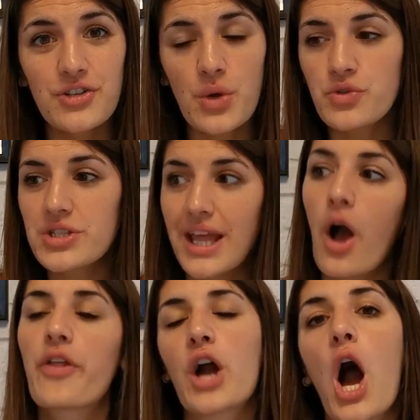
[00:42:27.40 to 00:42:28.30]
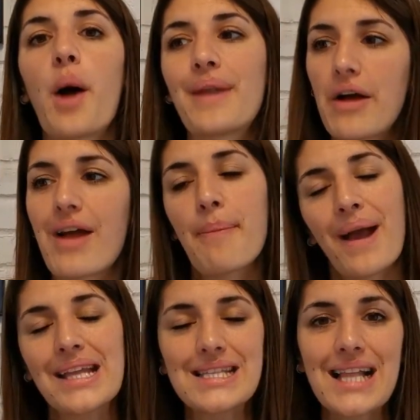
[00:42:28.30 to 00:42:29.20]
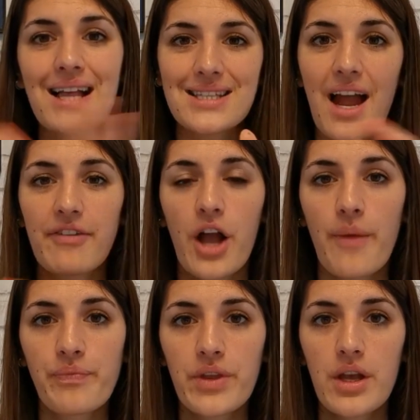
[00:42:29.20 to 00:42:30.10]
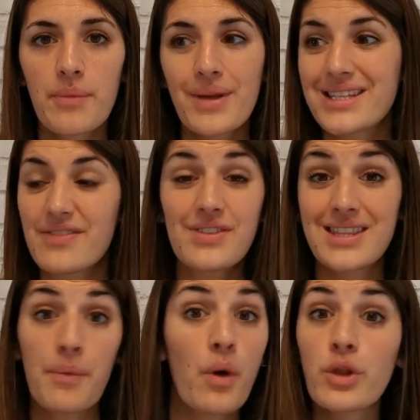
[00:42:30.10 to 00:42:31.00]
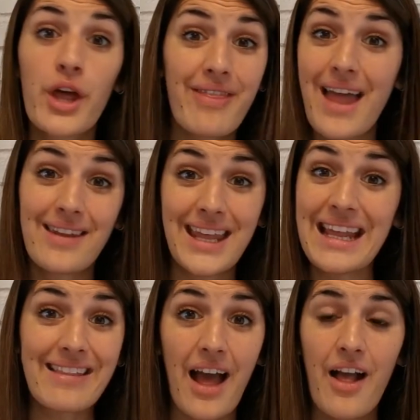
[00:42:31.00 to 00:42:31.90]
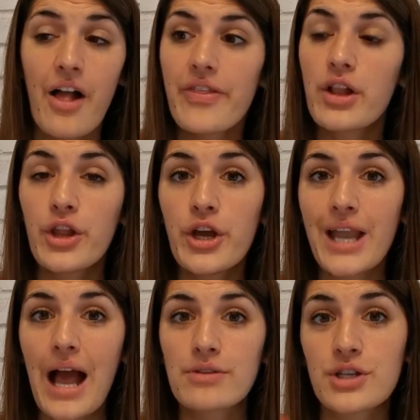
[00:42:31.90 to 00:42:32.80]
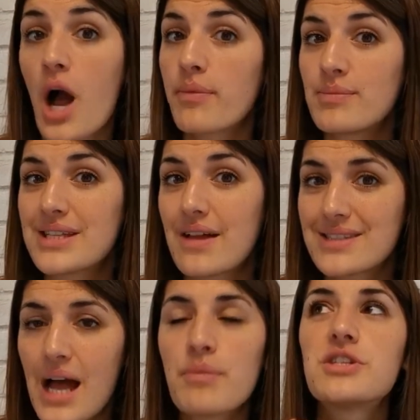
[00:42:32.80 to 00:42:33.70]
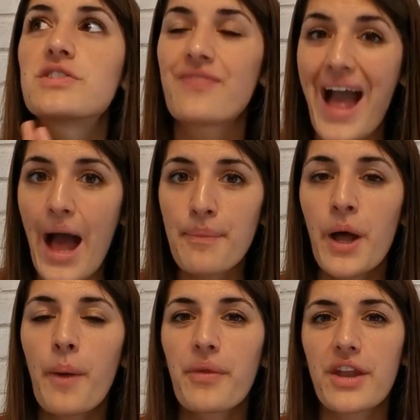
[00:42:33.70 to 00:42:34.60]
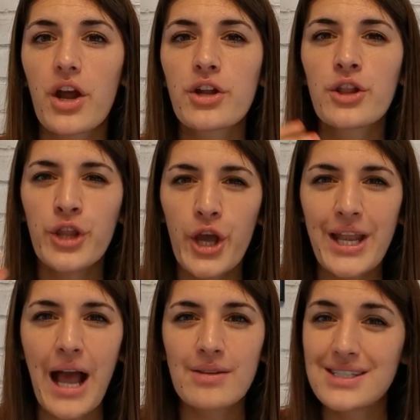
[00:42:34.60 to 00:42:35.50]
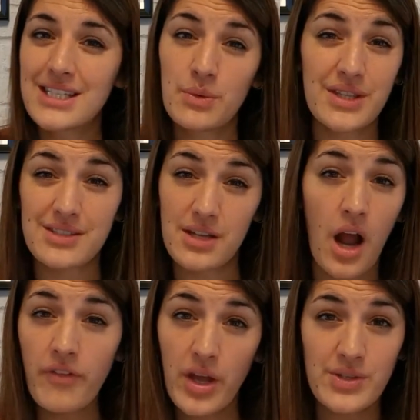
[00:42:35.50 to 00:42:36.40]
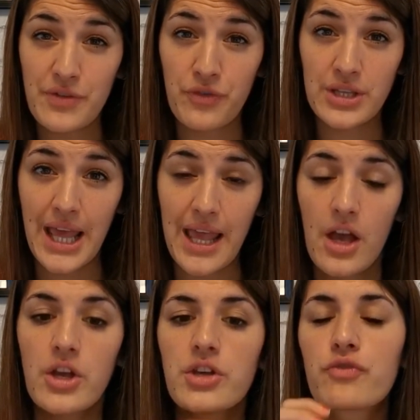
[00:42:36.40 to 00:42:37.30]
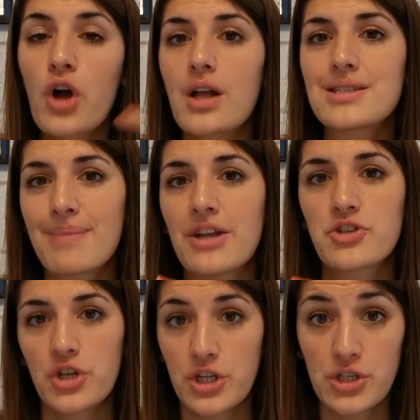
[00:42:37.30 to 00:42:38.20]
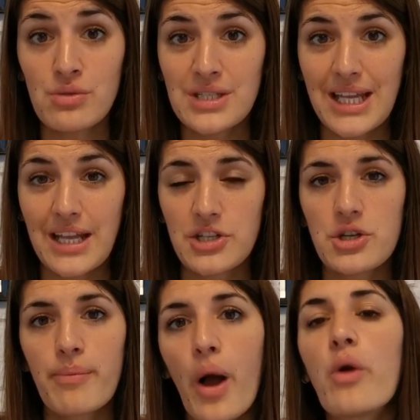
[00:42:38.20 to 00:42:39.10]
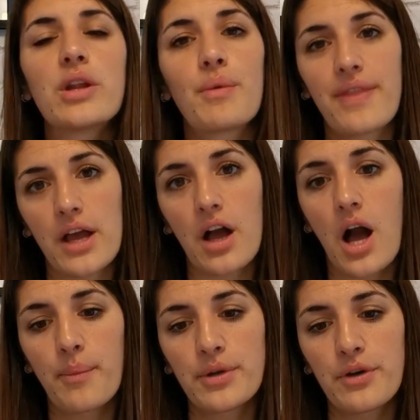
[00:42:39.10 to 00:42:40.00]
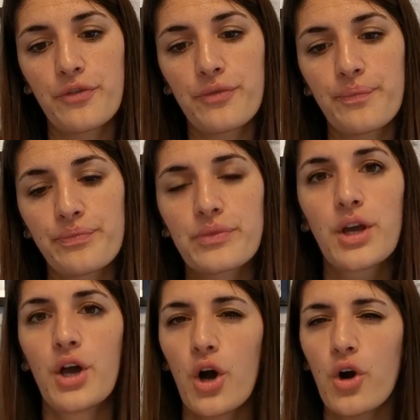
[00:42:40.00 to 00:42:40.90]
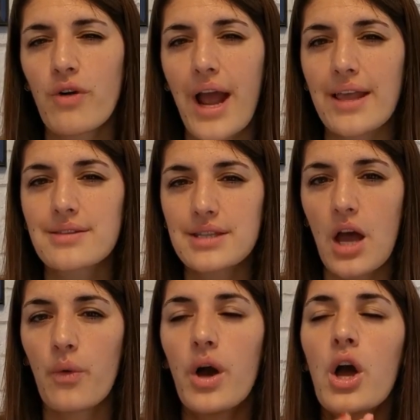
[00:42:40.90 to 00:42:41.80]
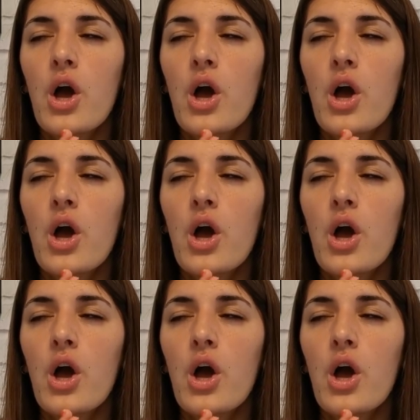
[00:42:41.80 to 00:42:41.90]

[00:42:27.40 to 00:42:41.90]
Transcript: Don't just think, oh, they're calm now, right back into class, carry on. Because if they won't learn then either. They'll learn how to calm themselves down, which is fab, but they're not going to learn how to deal with the scenario differently. You've got to make sure you do teach, but only when they're calm enough. All right, so